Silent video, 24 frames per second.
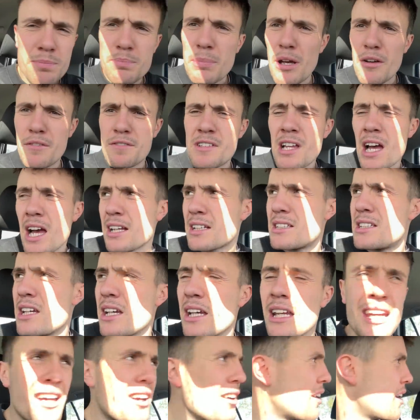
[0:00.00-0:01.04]
Bit of taxiing
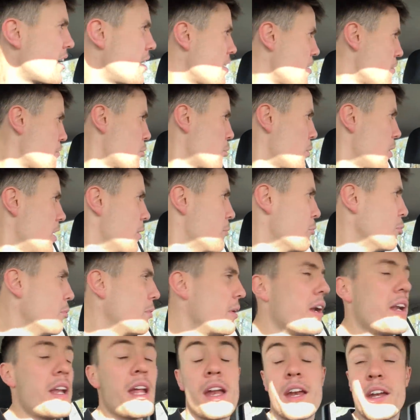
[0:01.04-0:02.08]
here, there and everywhere at the
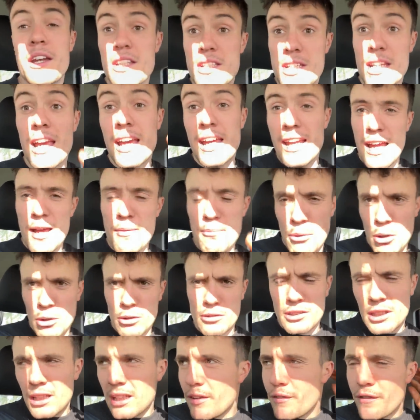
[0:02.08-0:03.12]
moment. And then I need to get that malt
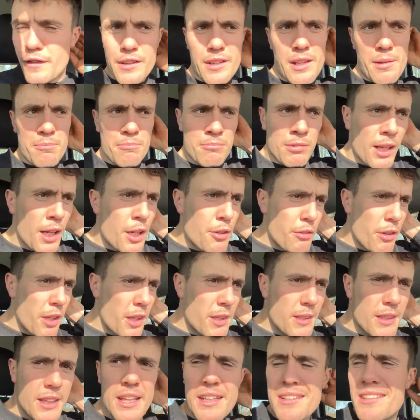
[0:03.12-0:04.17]
delivered. I'm kind of
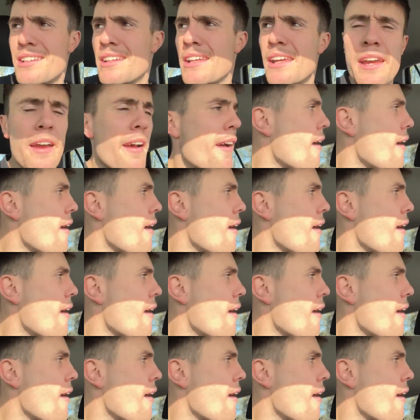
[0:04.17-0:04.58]
running late today.